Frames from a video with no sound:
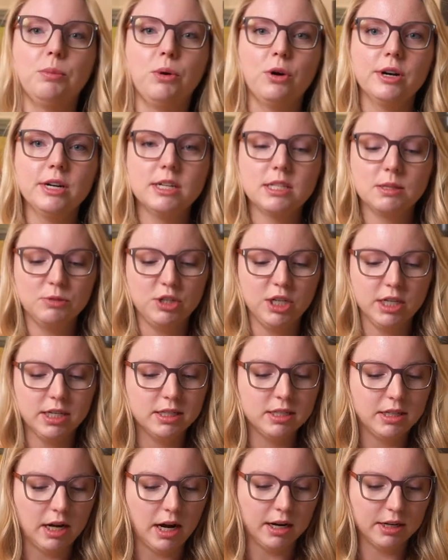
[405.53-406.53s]
pour in some chicken
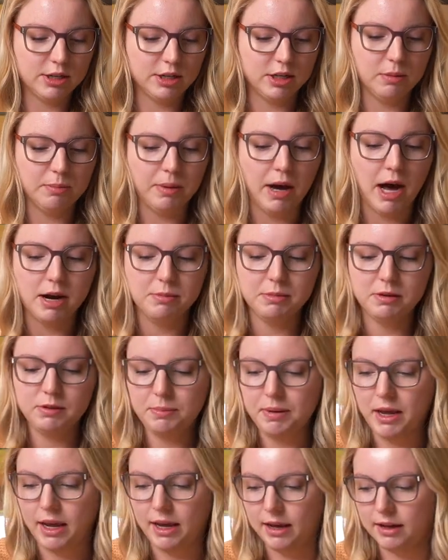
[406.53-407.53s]
stock to the bottom of the
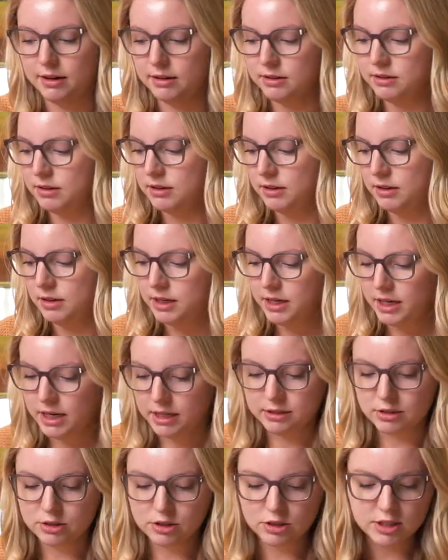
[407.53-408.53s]
pan,
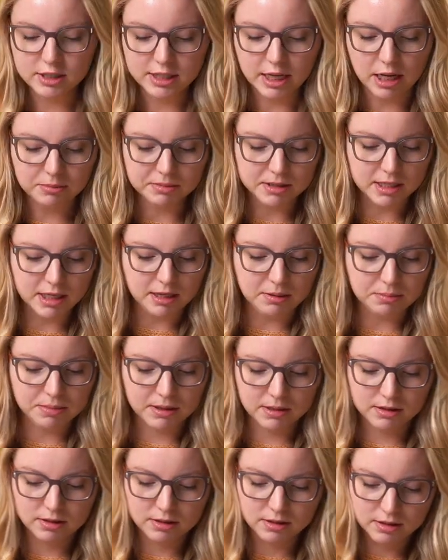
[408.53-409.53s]
and this will just help keep
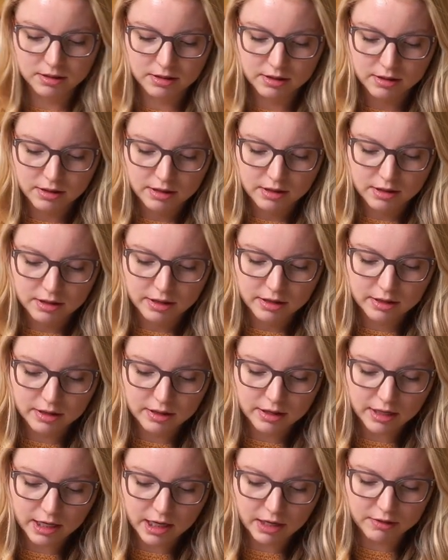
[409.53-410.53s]

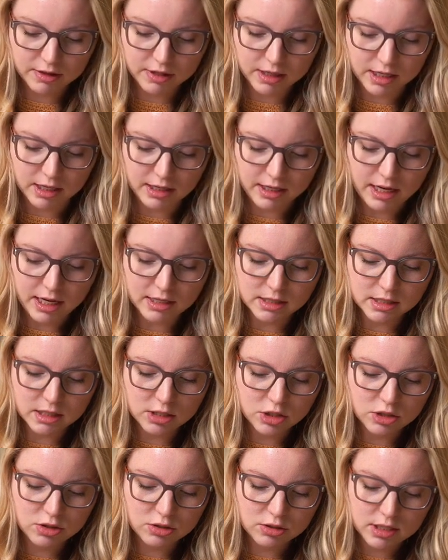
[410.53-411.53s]
everything nice
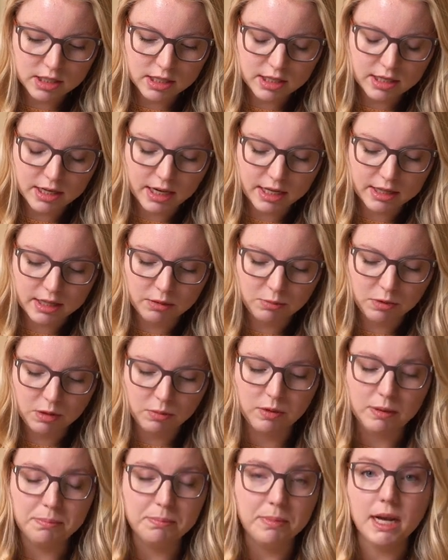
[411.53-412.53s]
and juicy. And then when
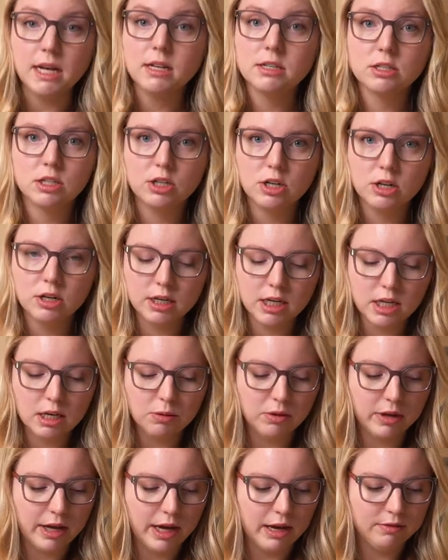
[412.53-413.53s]
we baste the turkey,
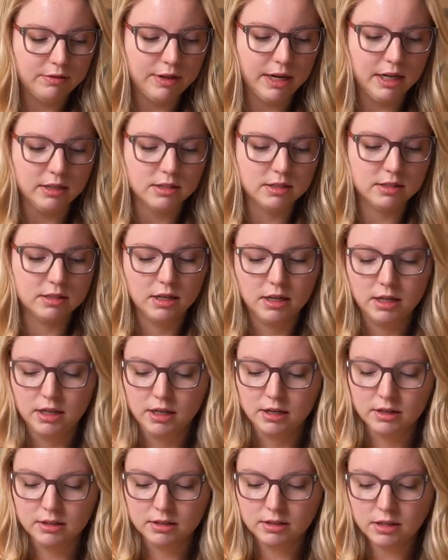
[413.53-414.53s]
we'll have nice
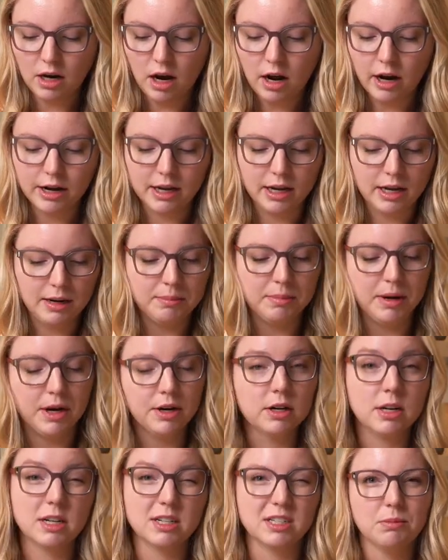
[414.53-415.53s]
stock and
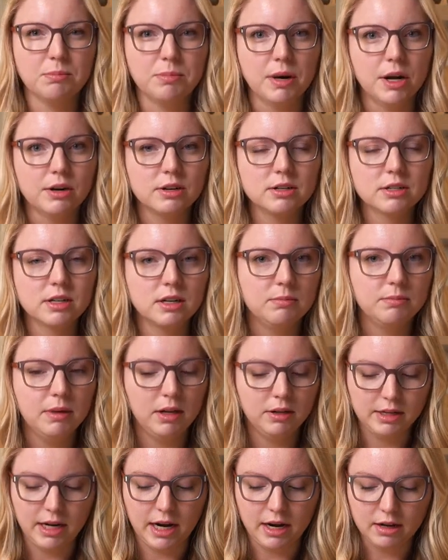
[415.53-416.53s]
butter because the butter is gonna
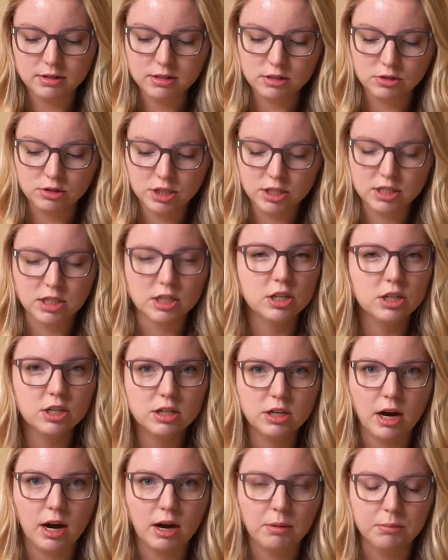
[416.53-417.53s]
melt down. So it's just a good
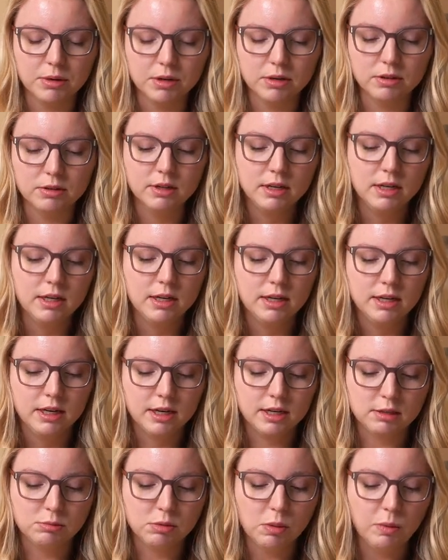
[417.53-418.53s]
combo.
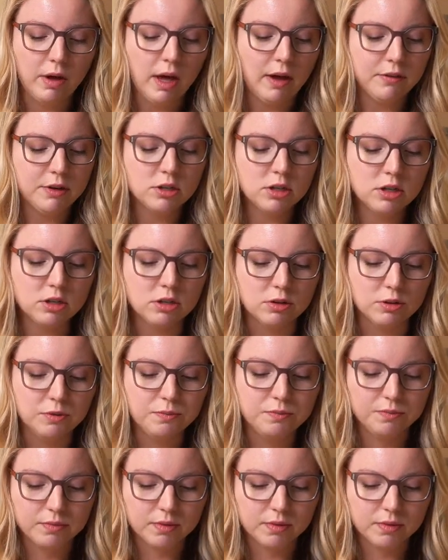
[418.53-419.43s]
Because what we'll have to do